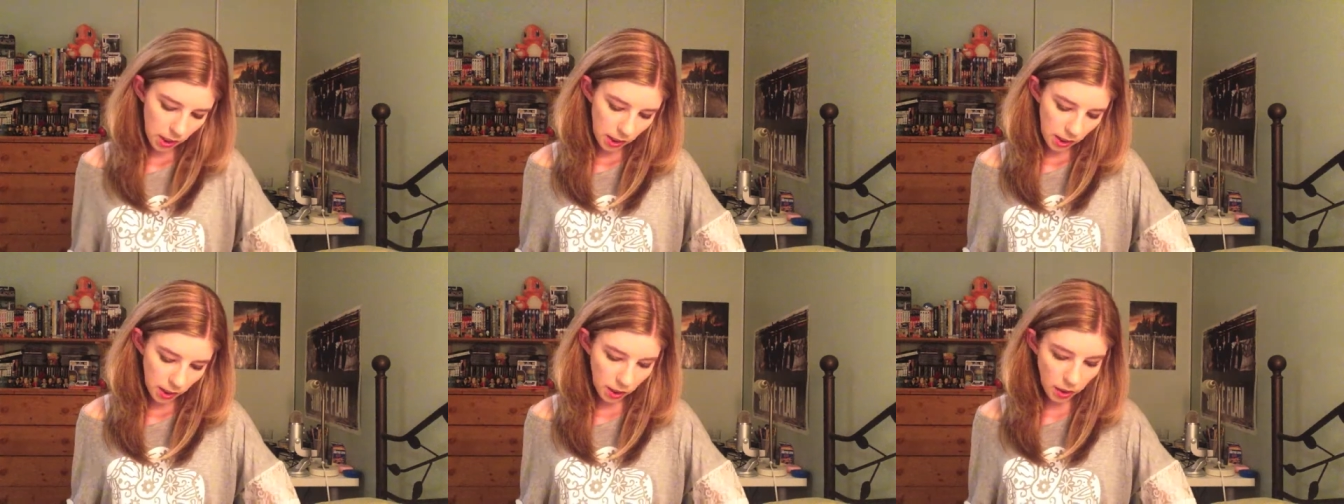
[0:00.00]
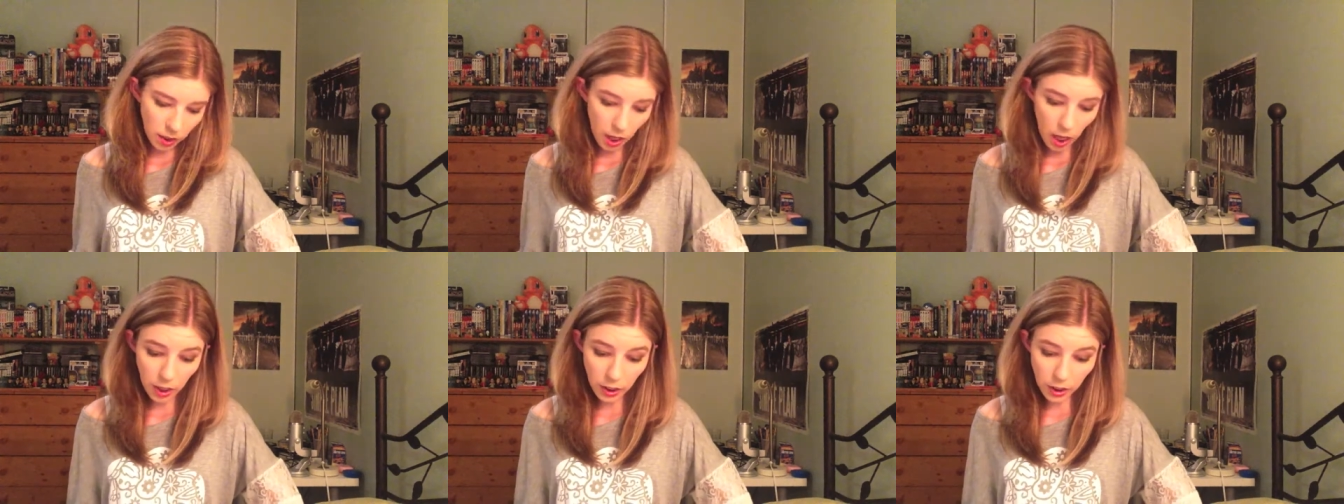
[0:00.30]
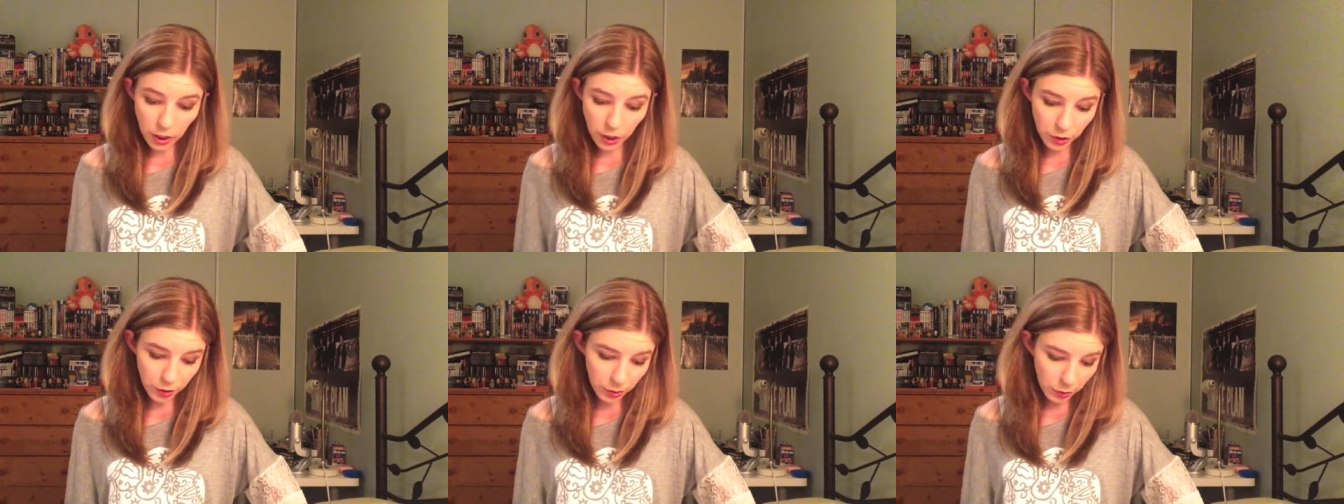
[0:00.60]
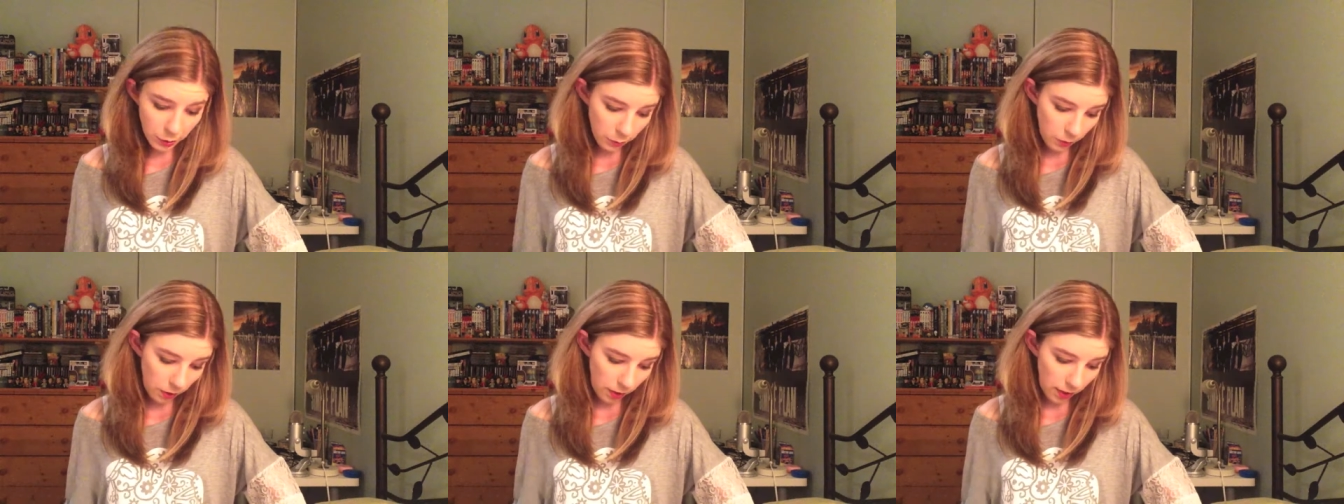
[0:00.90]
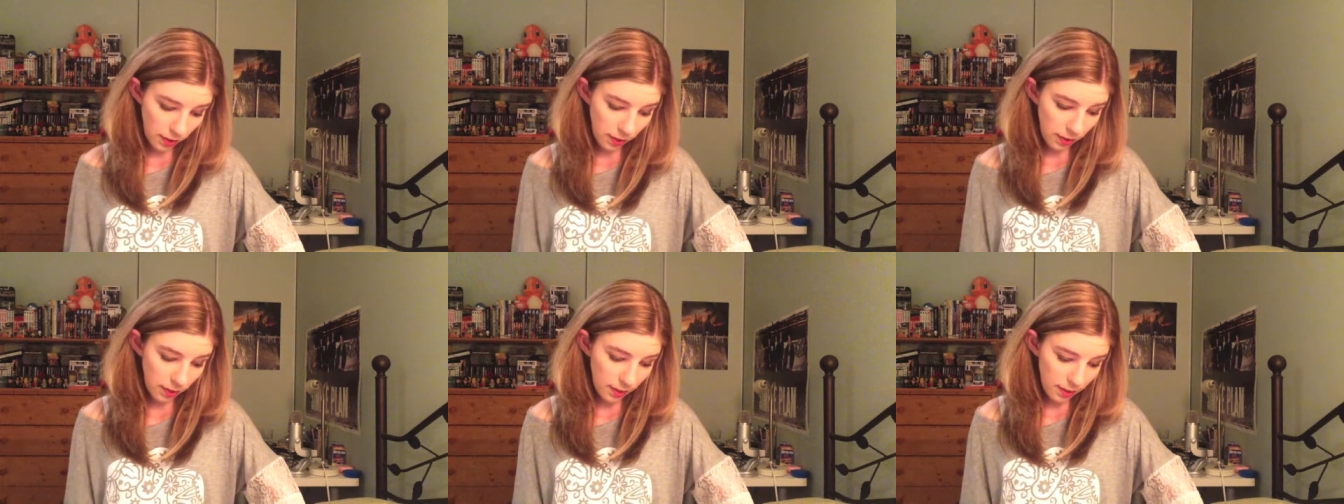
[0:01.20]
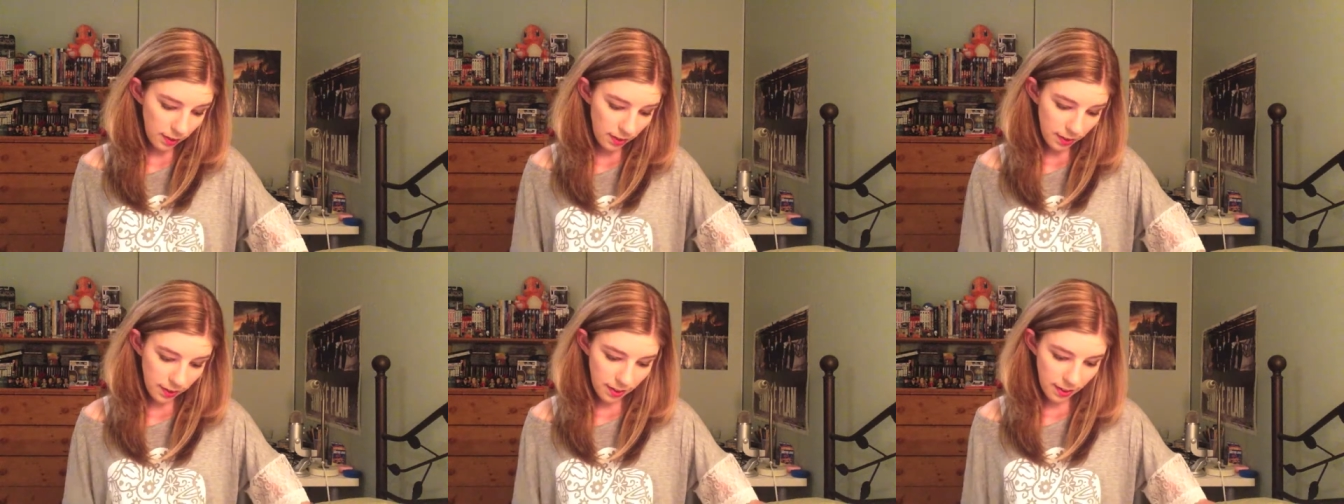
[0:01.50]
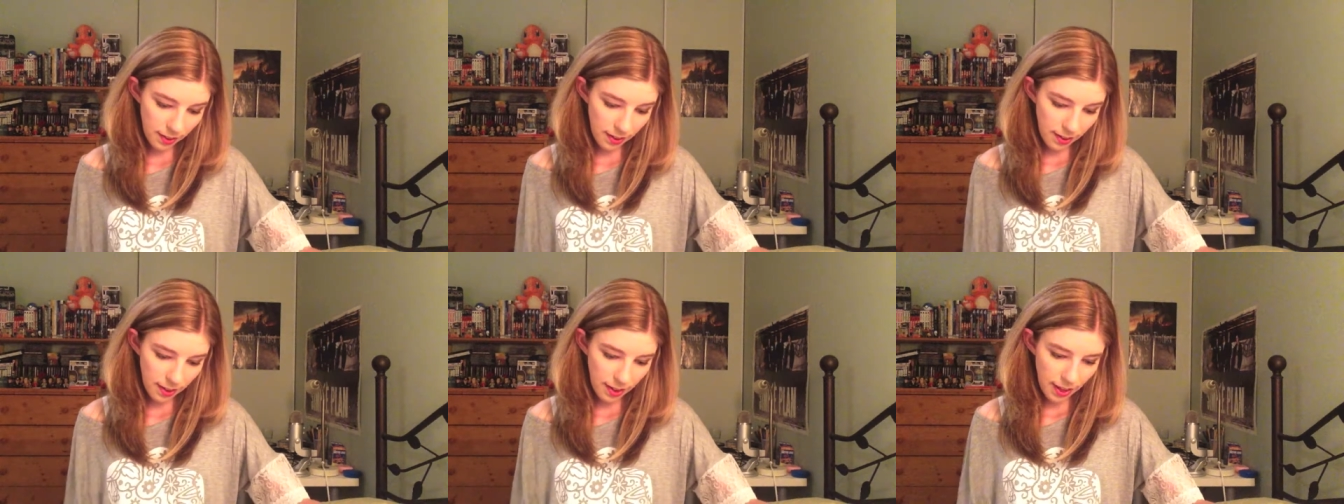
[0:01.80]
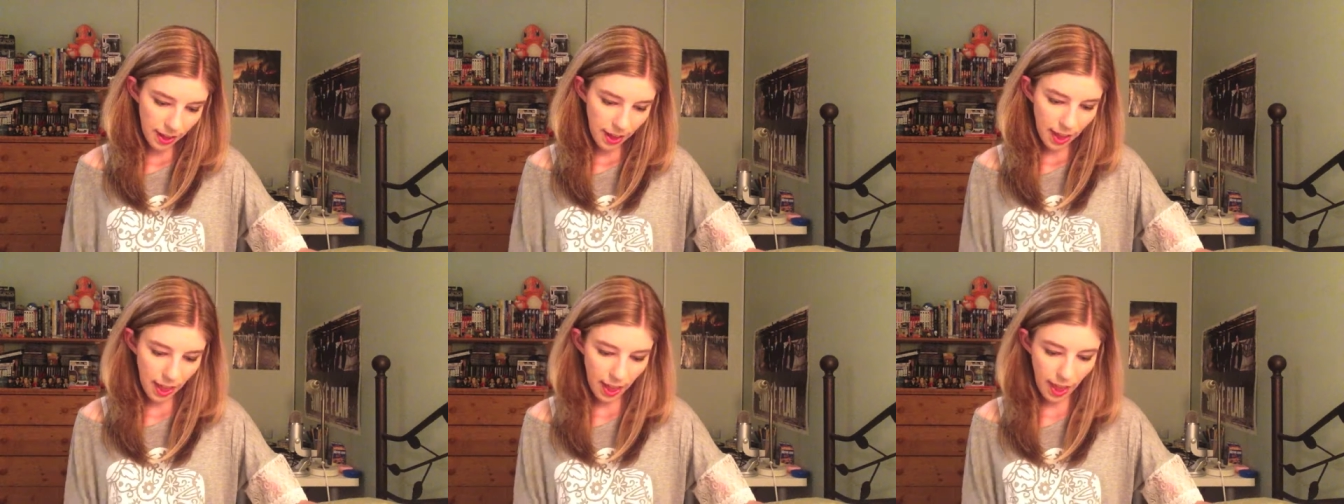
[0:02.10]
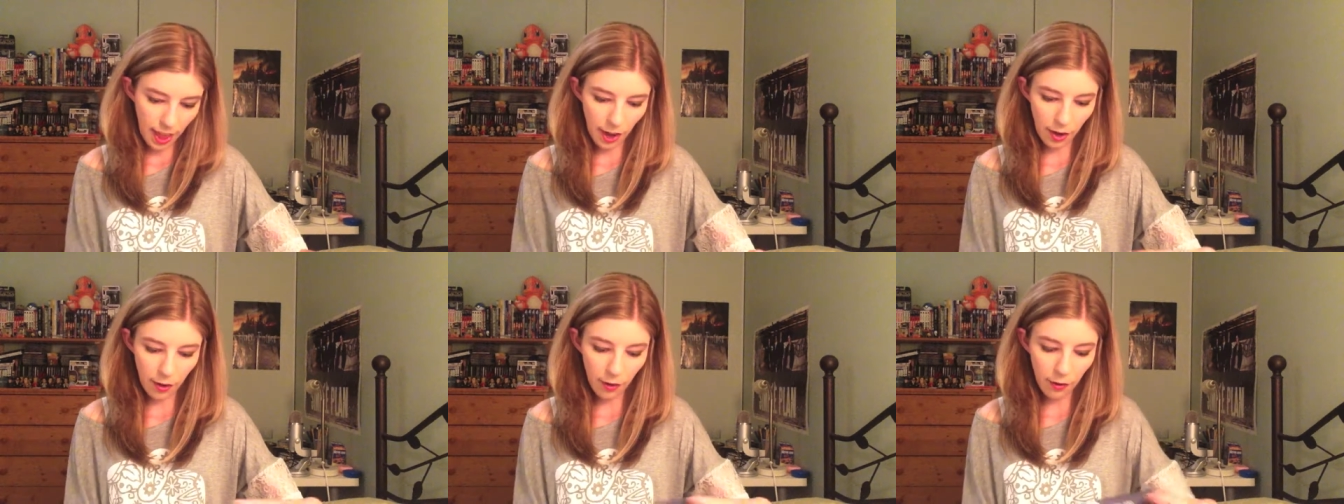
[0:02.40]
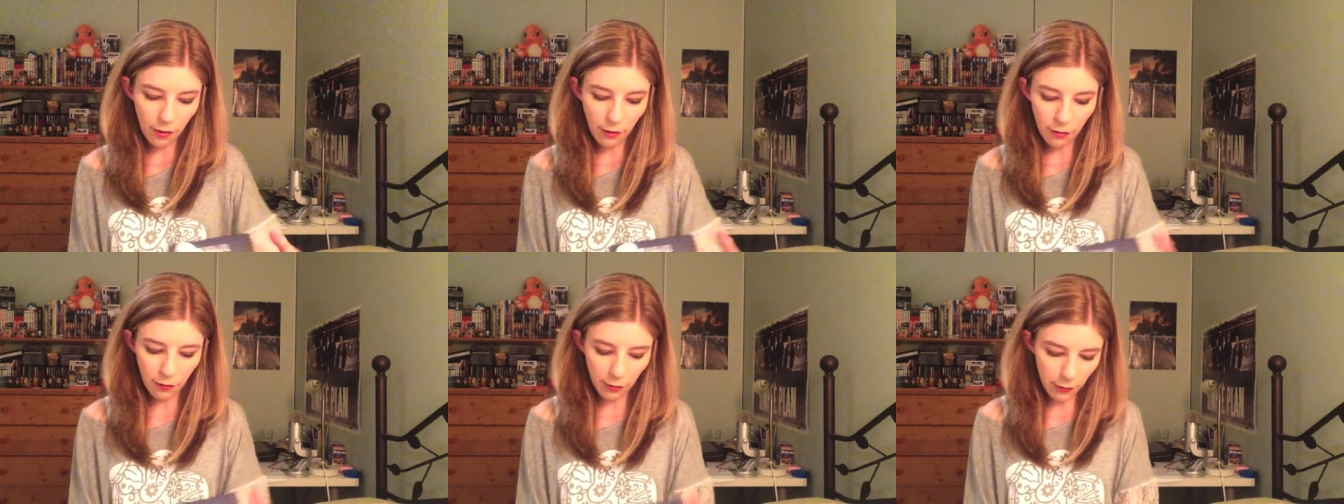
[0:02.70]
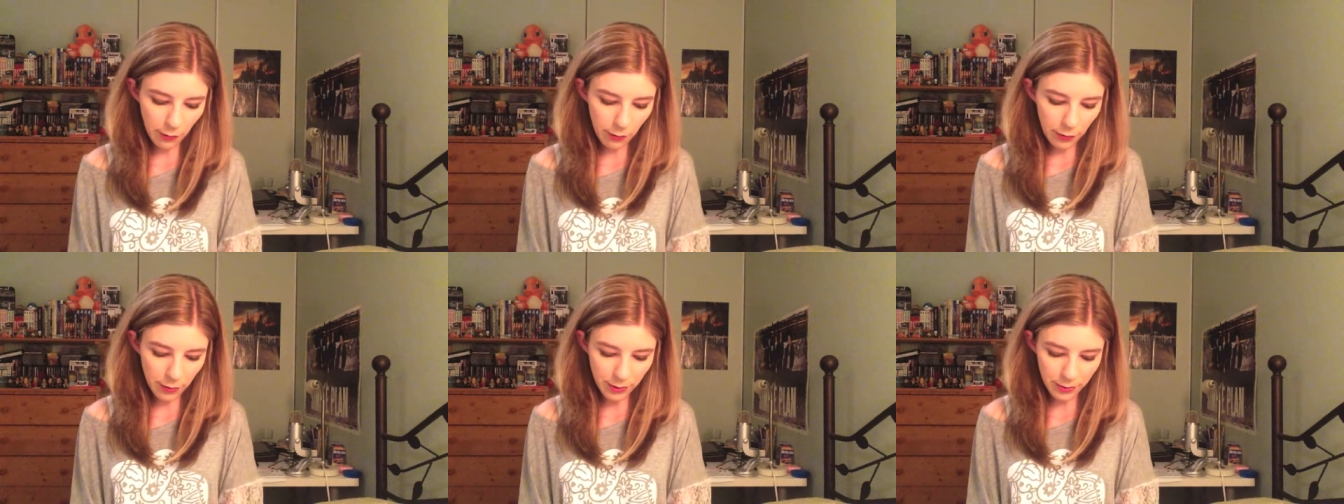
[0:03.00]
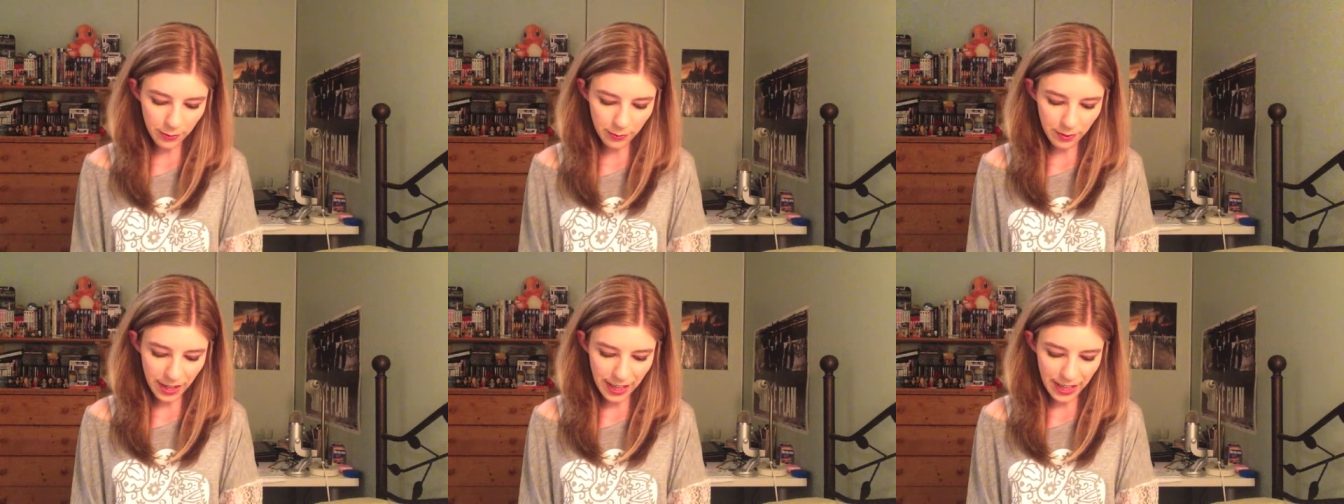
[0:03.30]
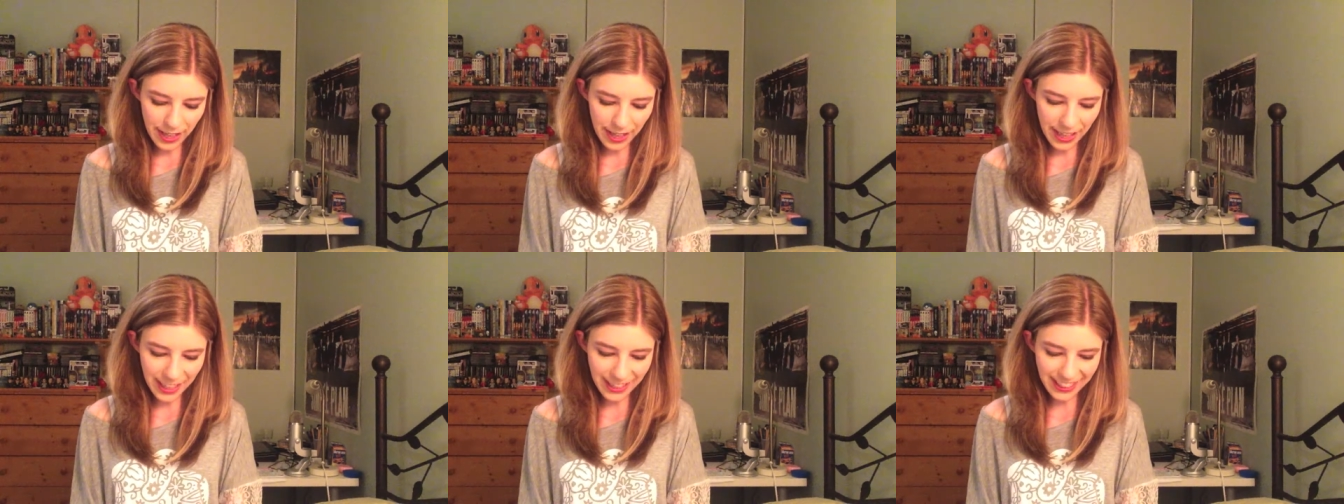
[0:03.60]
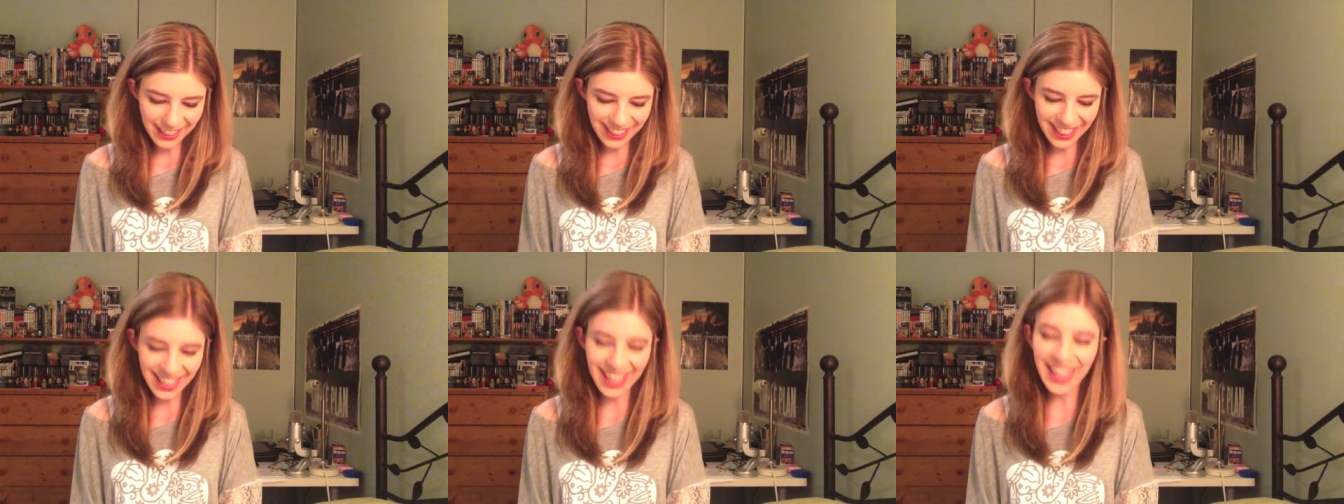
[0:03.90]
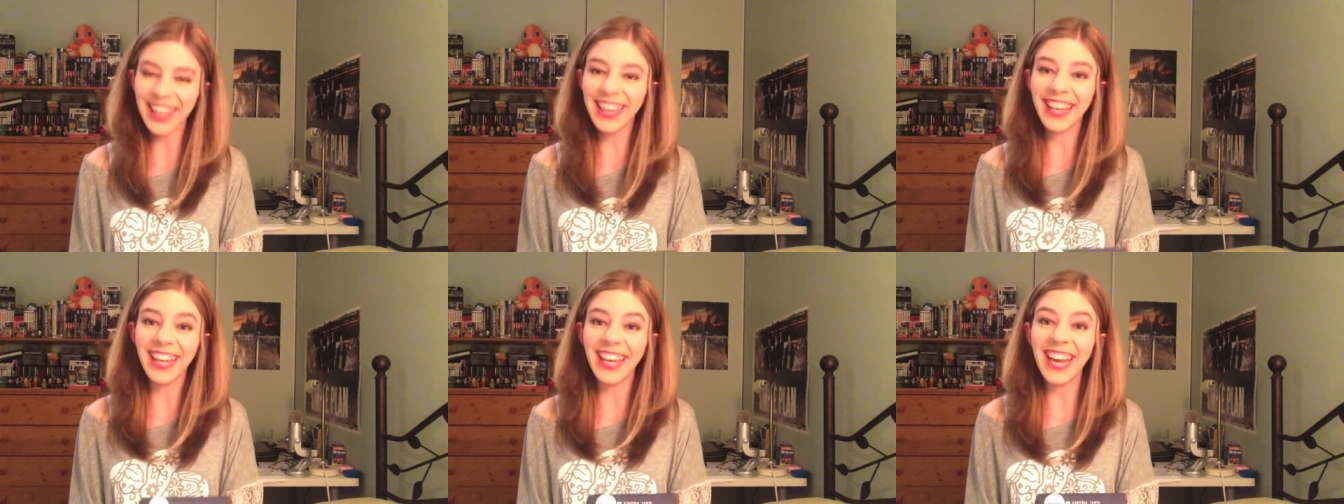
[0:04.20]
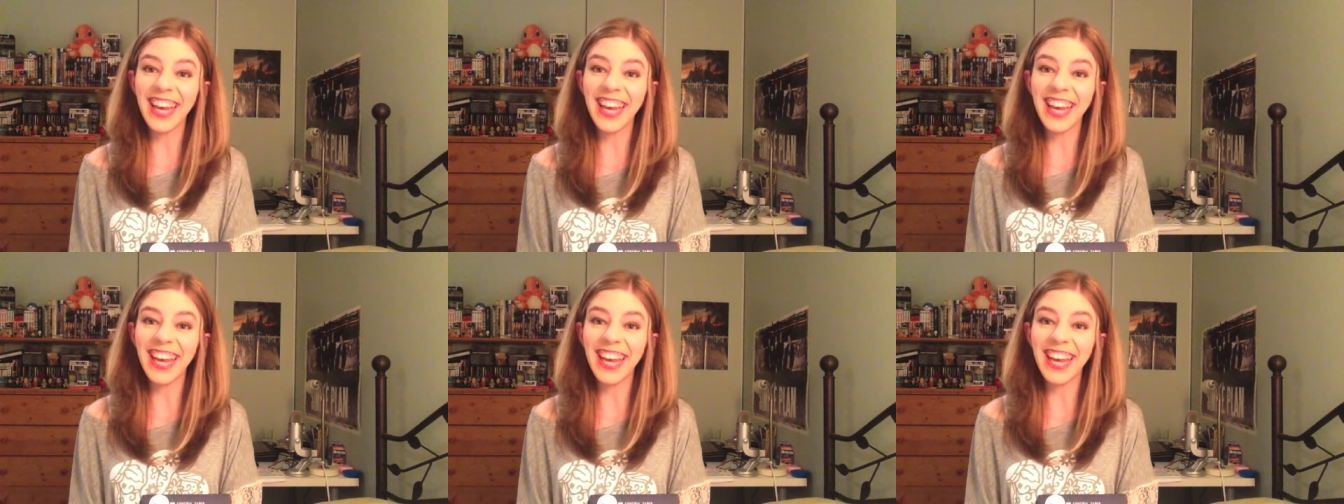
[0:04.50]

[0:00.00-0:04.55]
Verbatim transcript: the Doctor Who one. And, oh, do I like this?